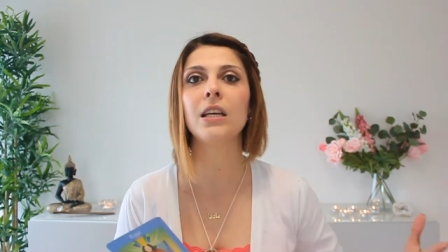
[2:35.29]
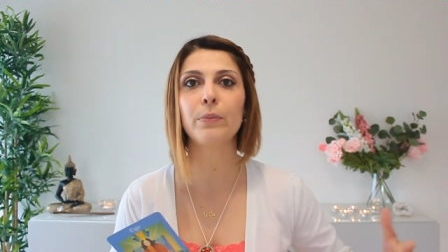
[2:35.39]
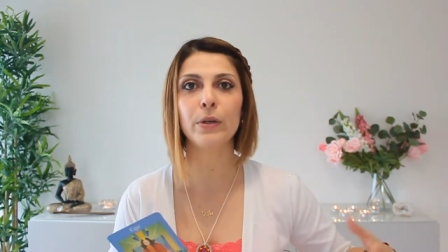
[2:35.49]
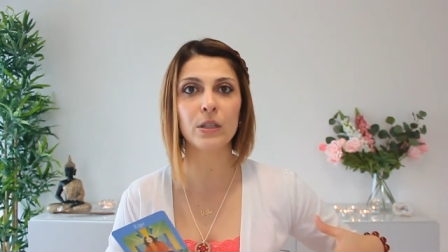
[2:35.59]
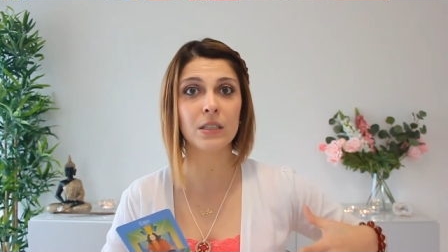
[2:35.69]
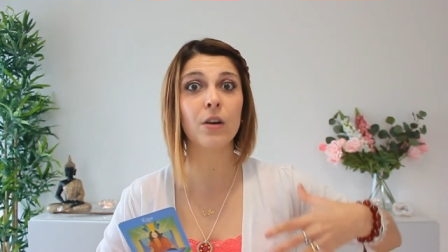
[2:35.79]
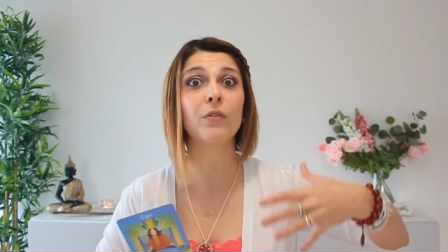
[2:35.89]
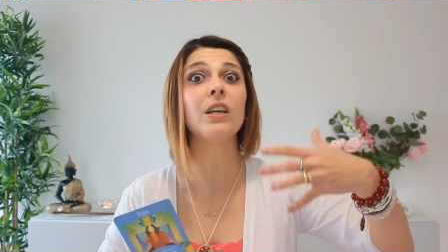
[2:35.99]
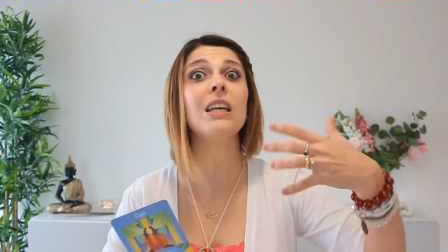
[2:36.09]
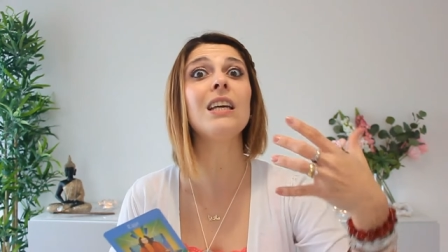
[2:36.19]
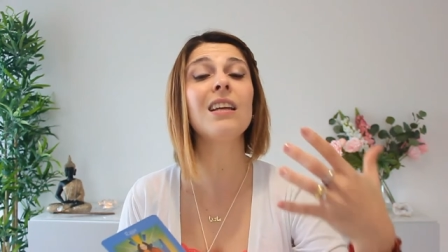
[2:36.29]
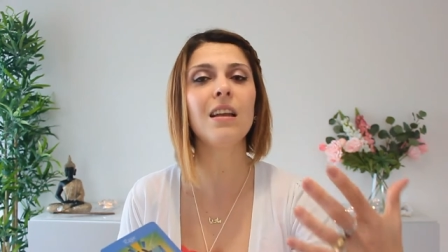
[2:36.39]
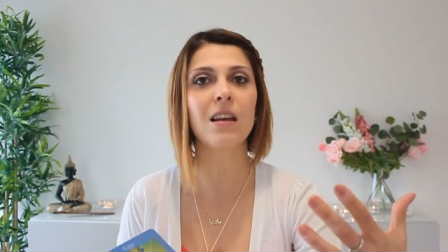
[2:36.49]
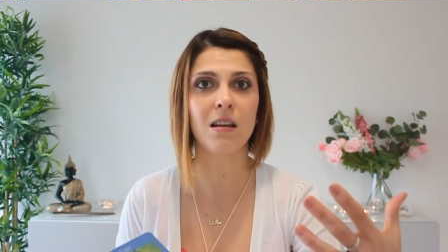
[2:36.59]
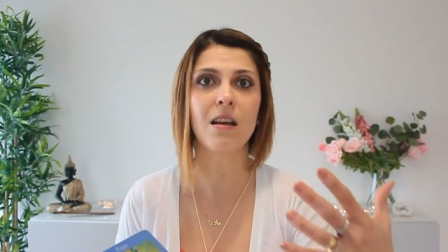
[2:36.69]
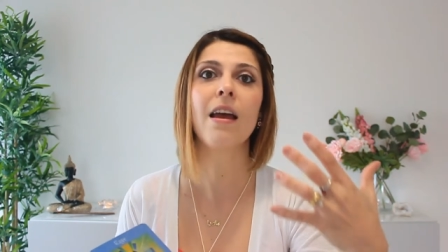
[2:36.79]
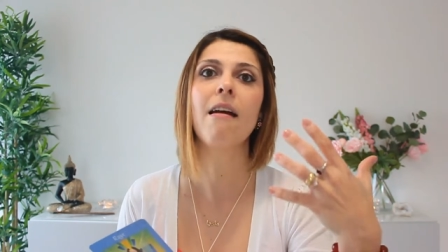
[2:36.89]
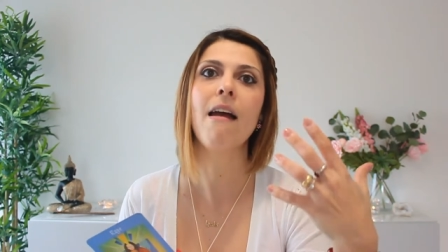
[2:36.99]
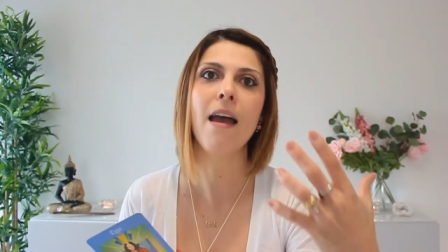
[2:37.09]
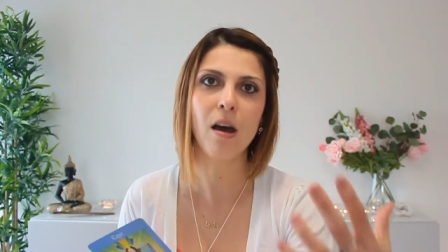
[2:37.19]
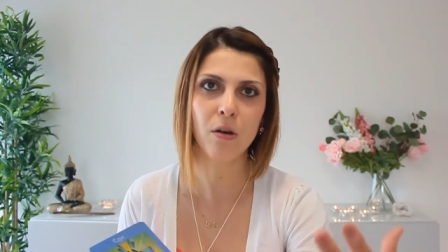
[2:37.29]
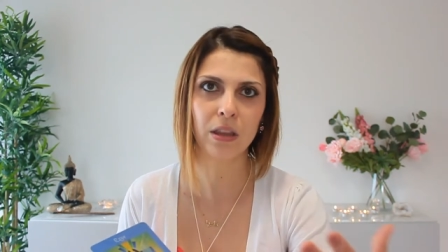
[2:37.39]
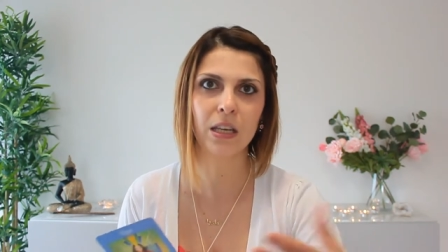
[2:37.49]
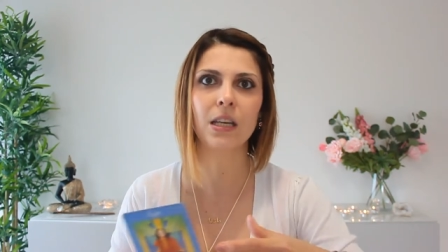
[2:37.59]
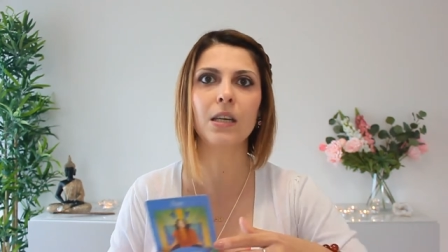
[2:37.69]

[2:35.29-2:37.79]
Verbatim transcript: keeping yourself eating healthy,